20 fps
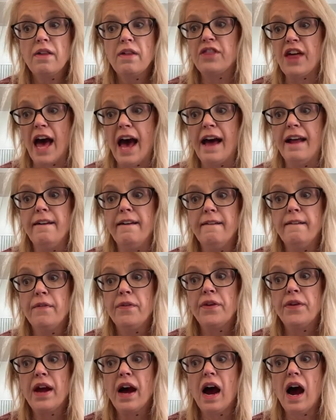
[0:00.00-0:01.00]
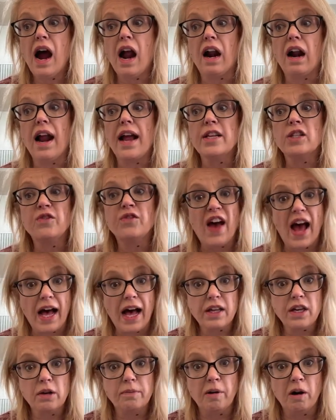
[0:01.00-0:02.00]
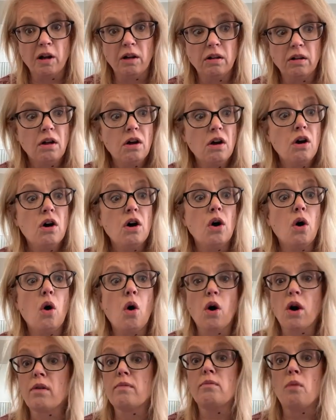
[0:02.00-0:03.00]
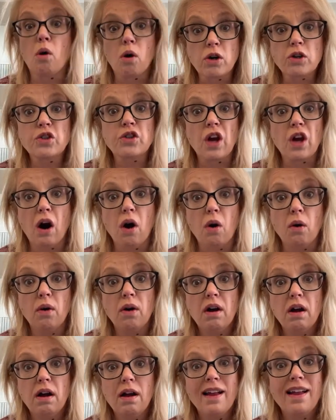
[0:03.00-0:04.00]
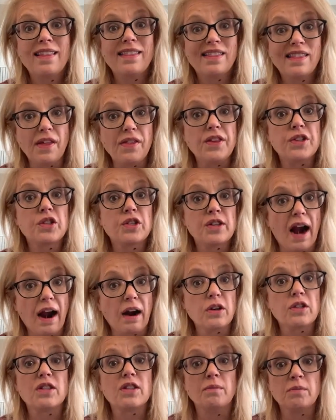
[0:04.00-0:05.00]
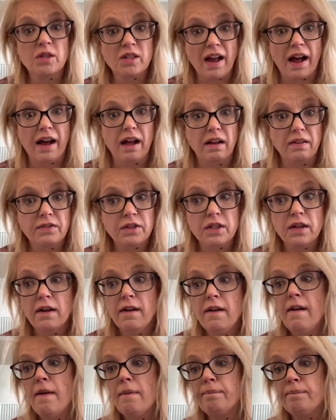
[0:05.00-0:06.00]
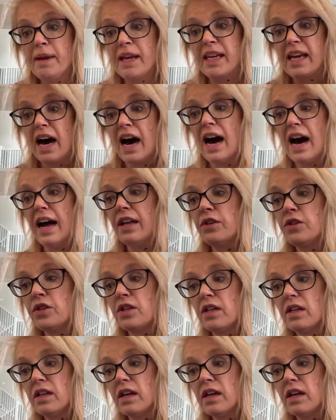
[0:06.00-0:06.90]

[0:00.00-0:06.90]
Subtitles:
that are as valuable or more so than the stars themselves. Because,